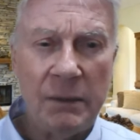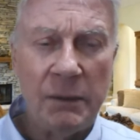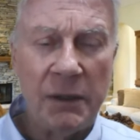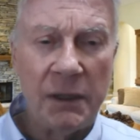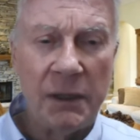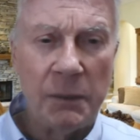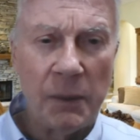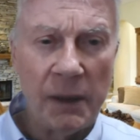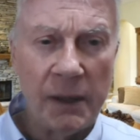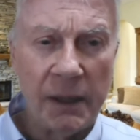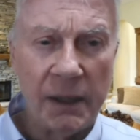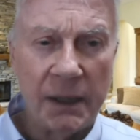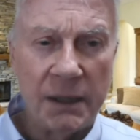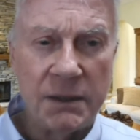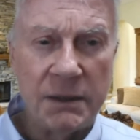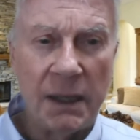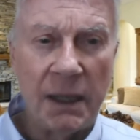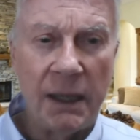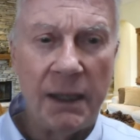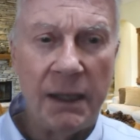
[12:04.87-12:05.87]
get my next
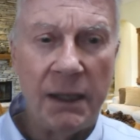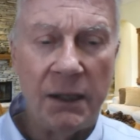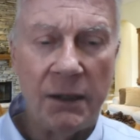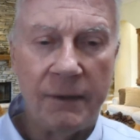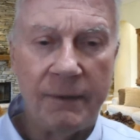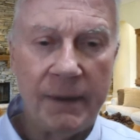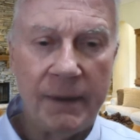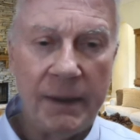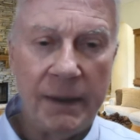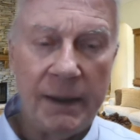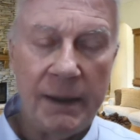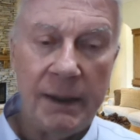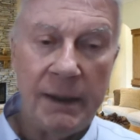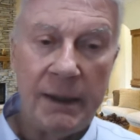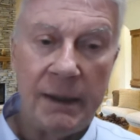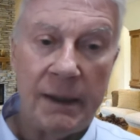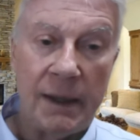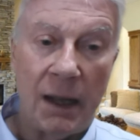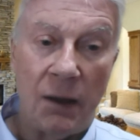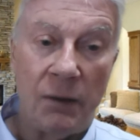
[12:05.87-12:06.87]
slide here.
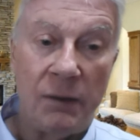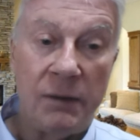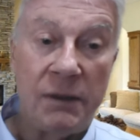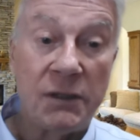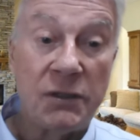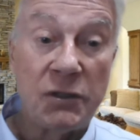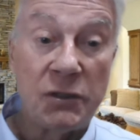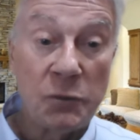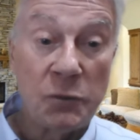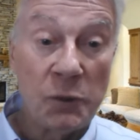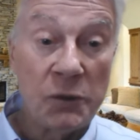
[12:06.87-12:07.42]
Now, this is what's